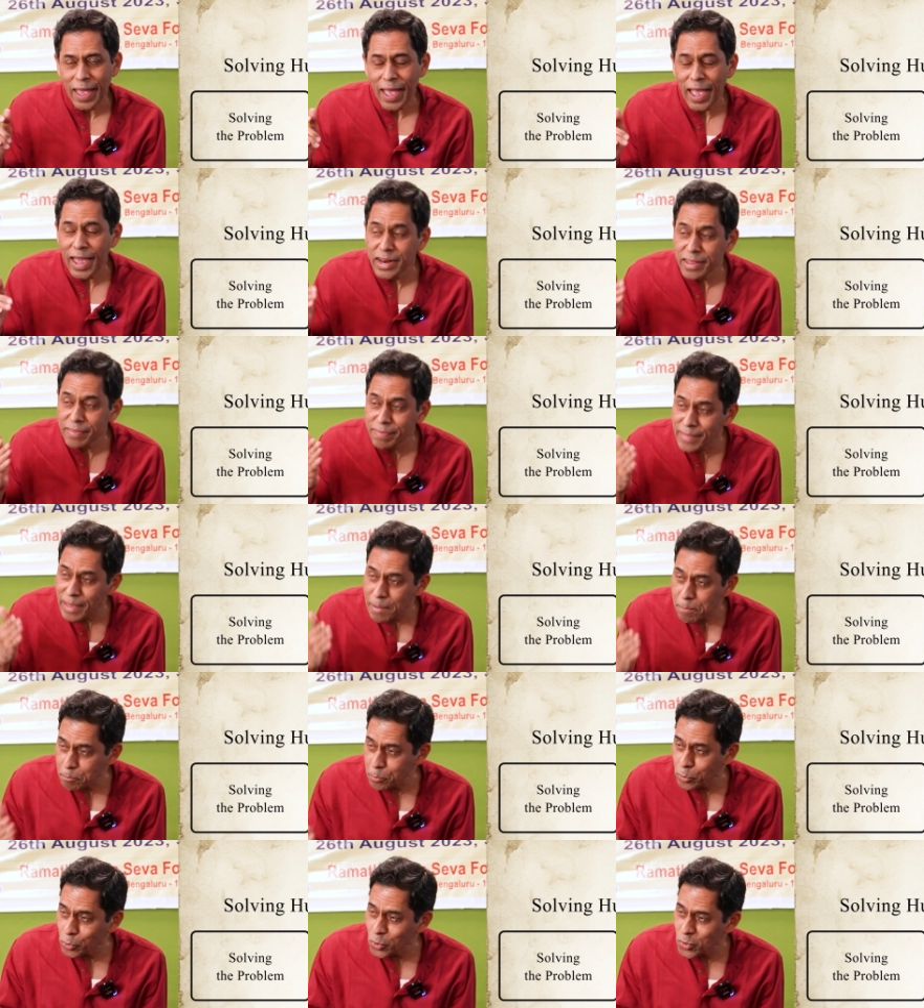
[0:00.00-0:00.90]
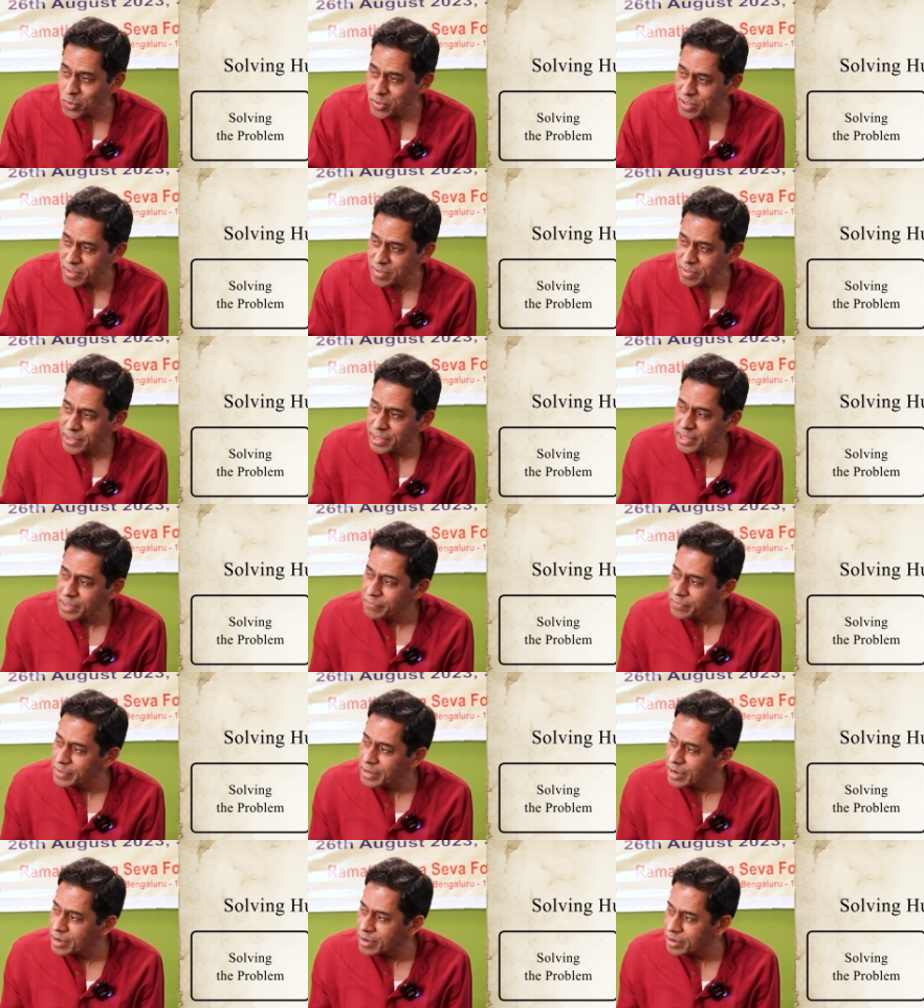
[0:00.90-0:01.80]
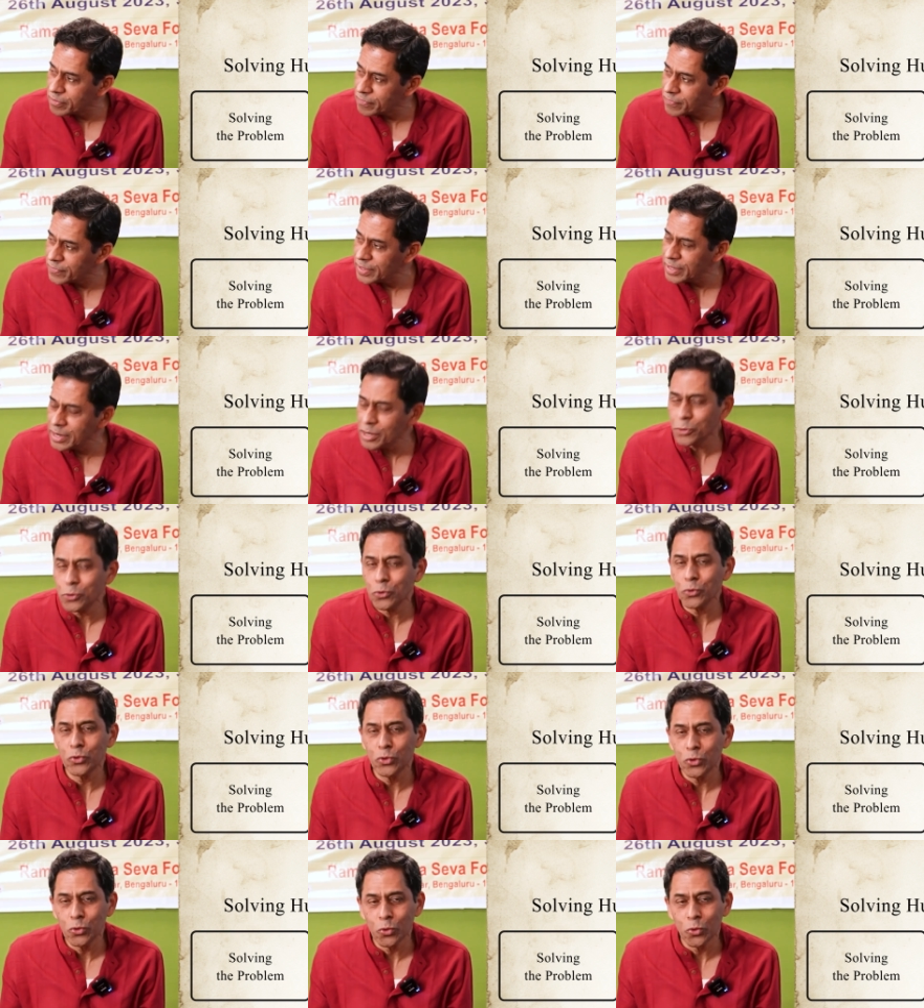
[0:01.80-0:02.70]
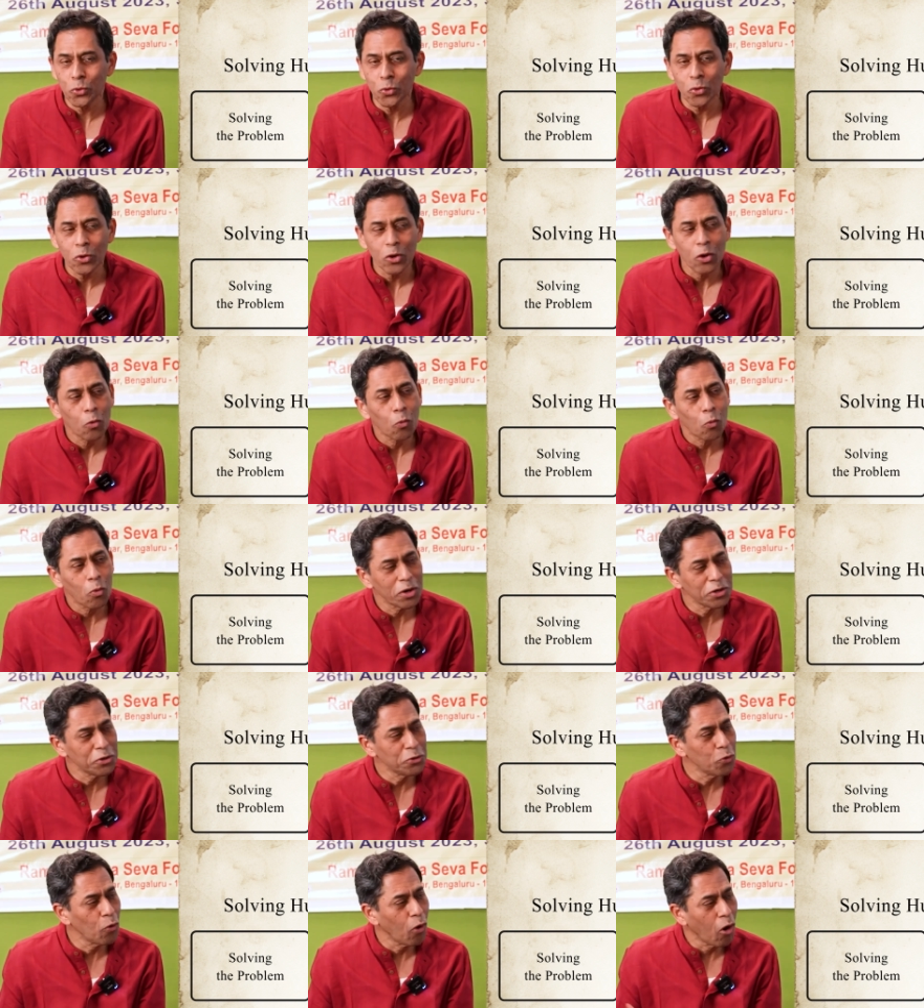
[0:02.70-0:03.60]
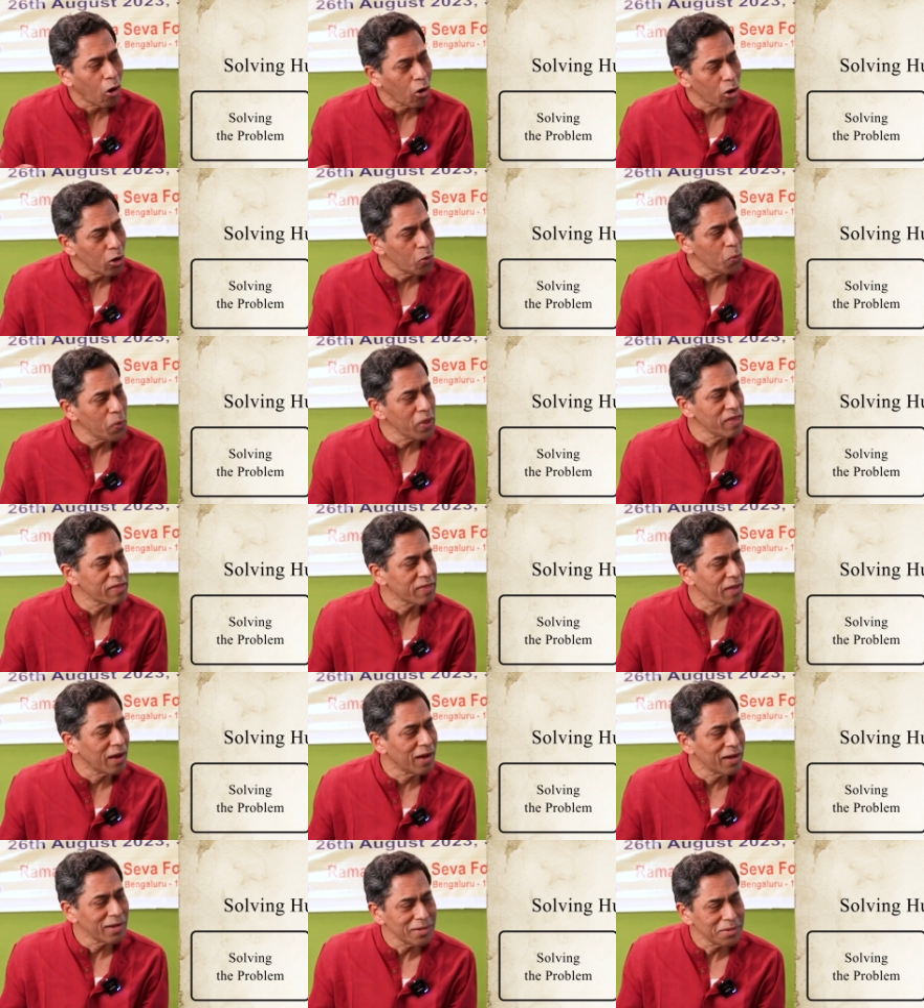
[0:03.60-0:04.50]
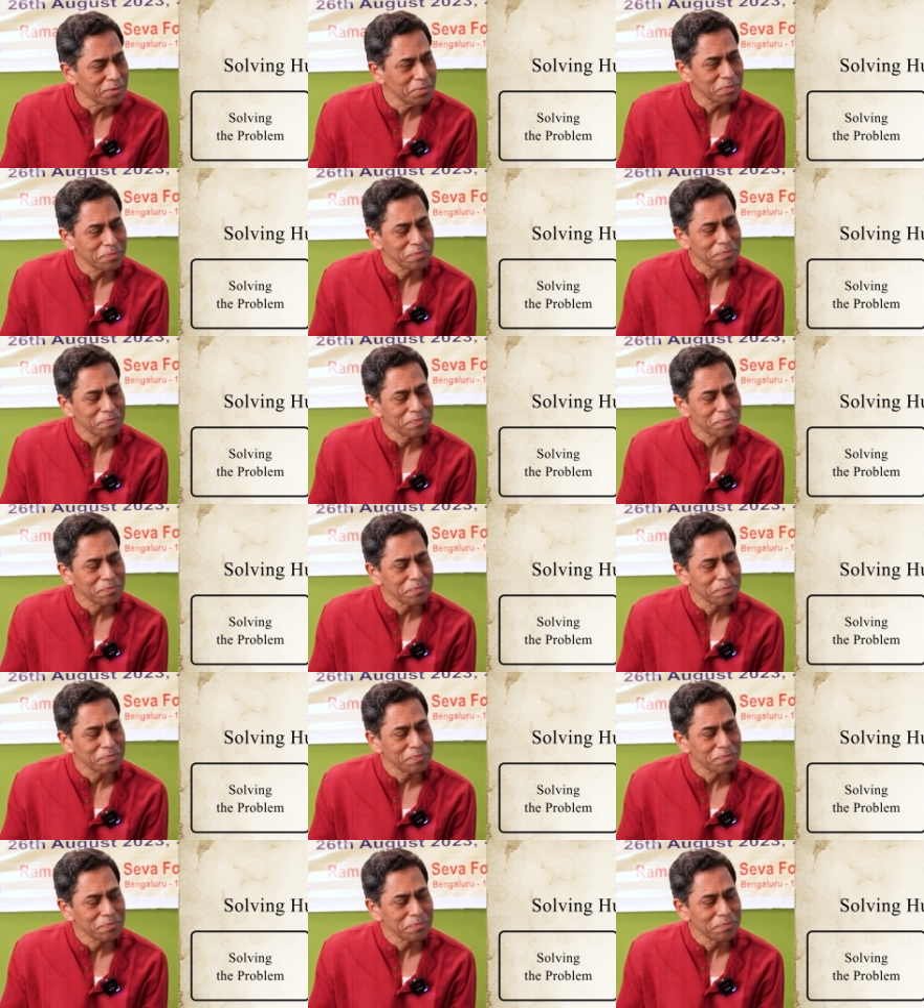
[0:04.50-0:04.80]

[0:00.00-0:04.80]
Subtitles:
And in that process, he will reveal to you what you always are.